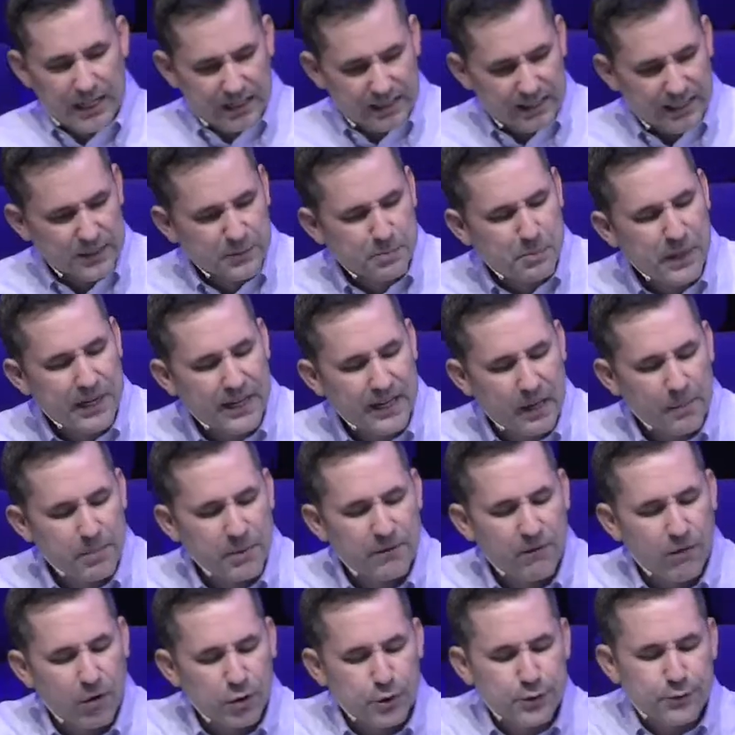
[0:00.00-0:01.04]
Let's pick it up in
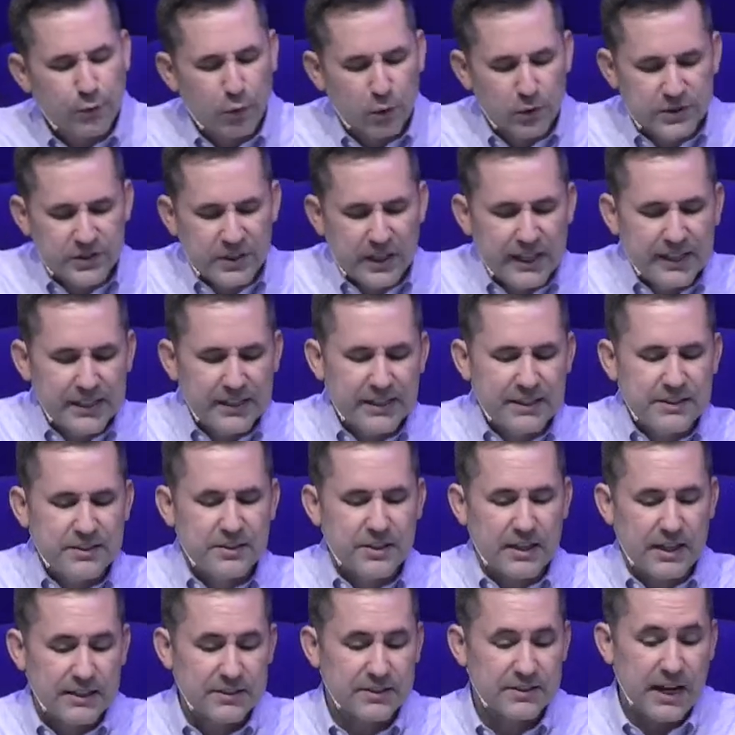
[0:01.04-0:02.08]
verse 14. He
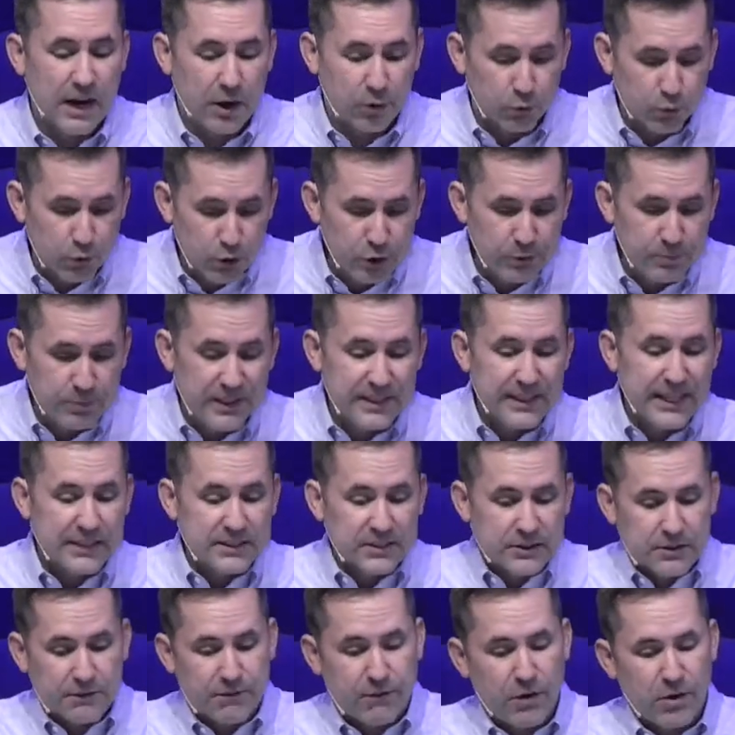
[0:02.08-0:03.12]
says, now Reuben,
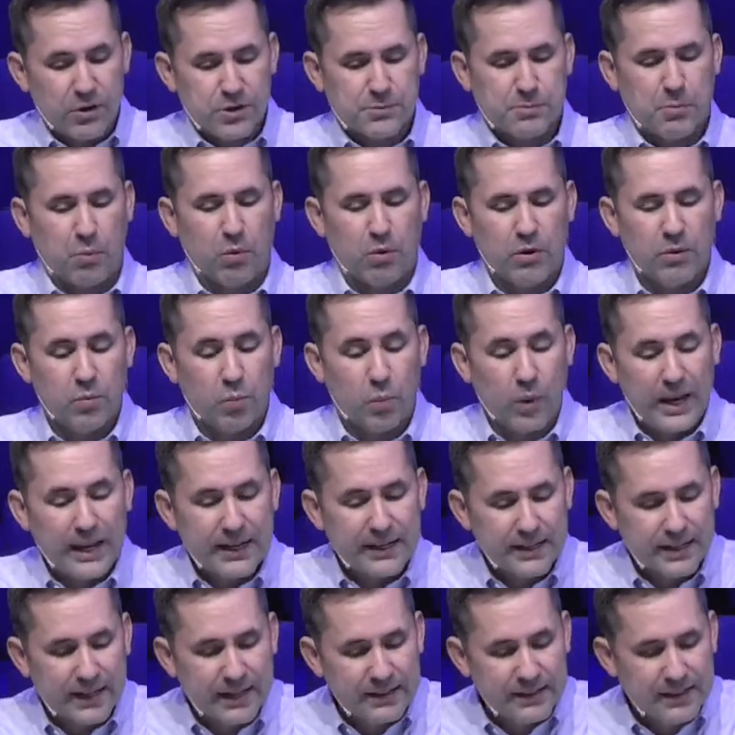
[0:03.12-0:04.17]
that's the firstborn, went
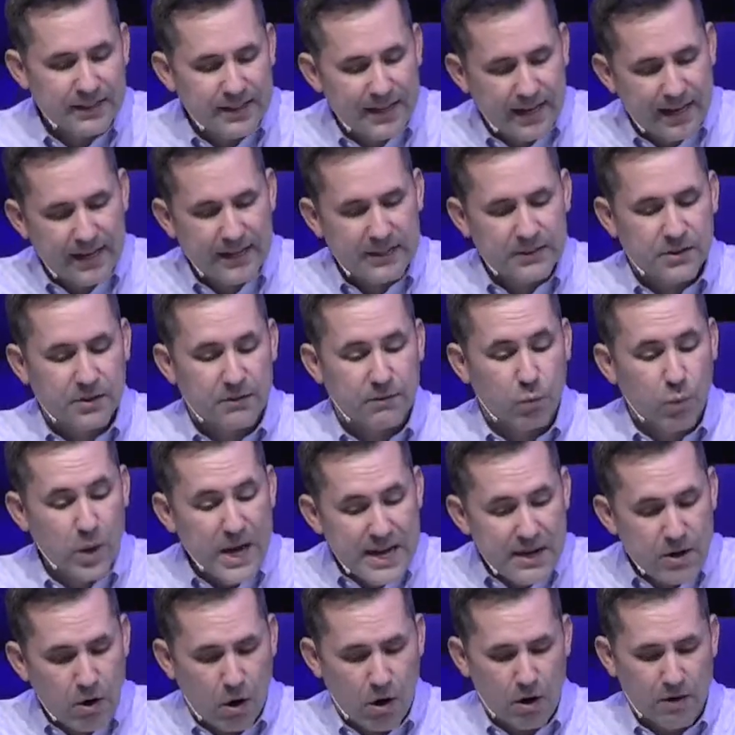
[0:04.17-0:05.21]
in the days of
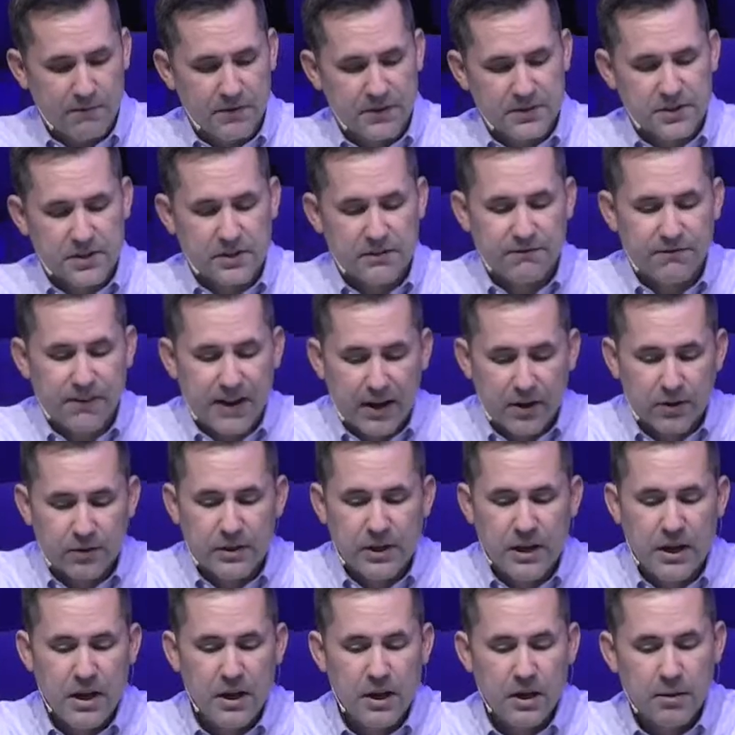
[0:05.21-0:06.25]
wheat harvest and found
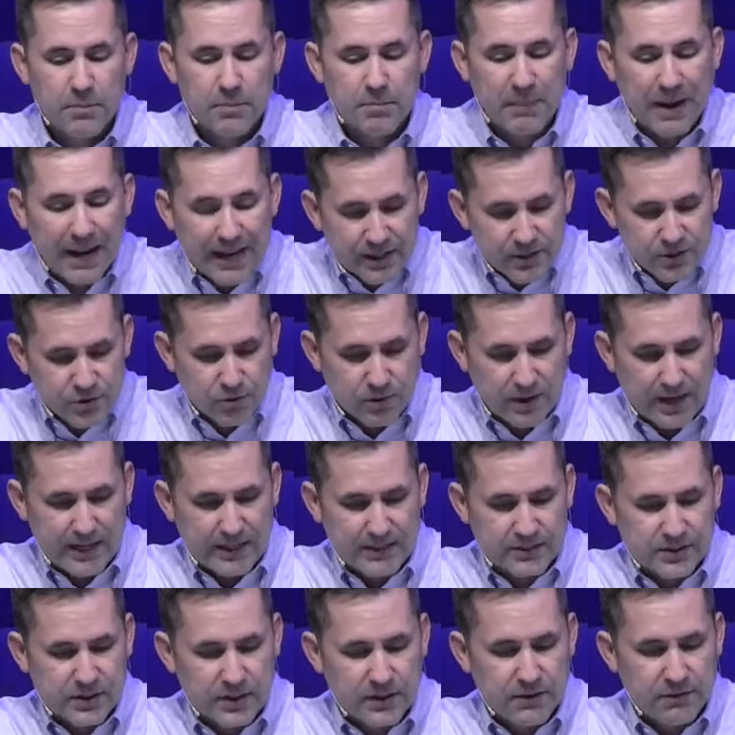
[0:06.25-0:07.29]

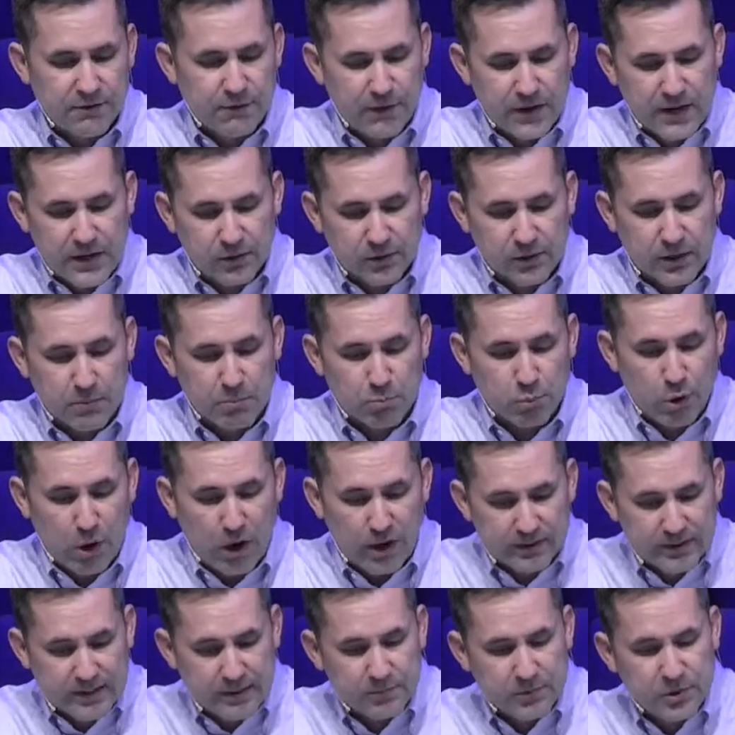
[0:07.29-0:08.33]
mandrakes in the field and
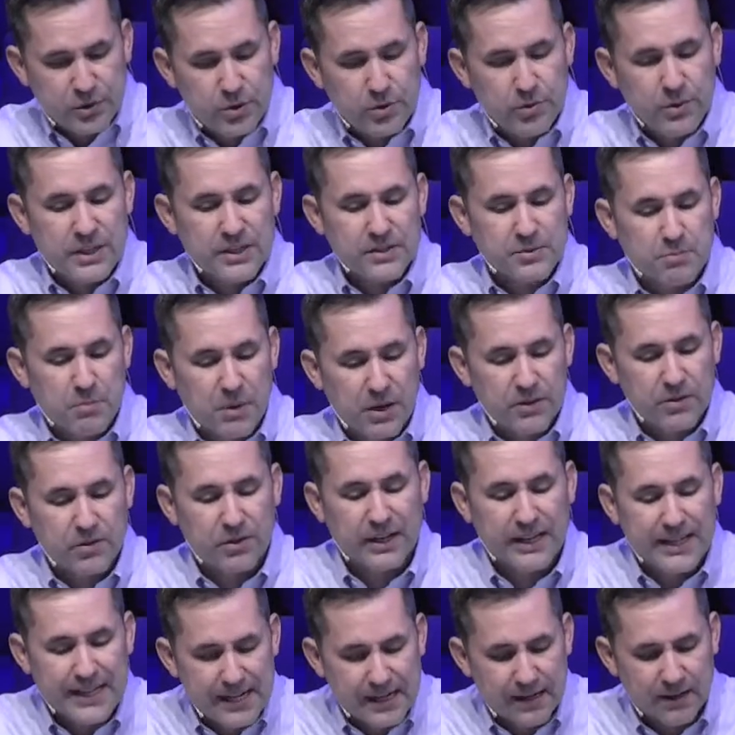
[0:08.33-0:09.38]
brought them to his mother
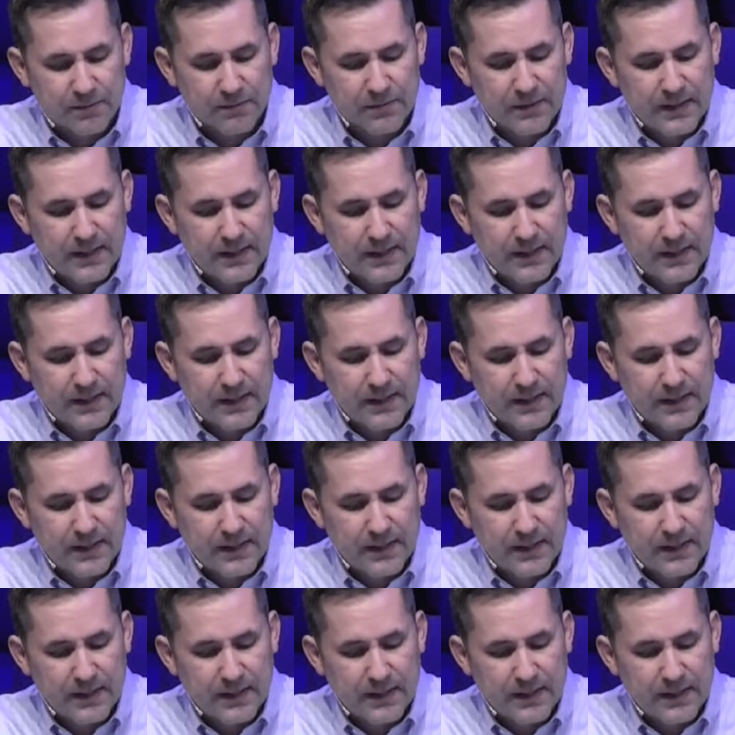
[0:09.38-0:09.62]
Leah.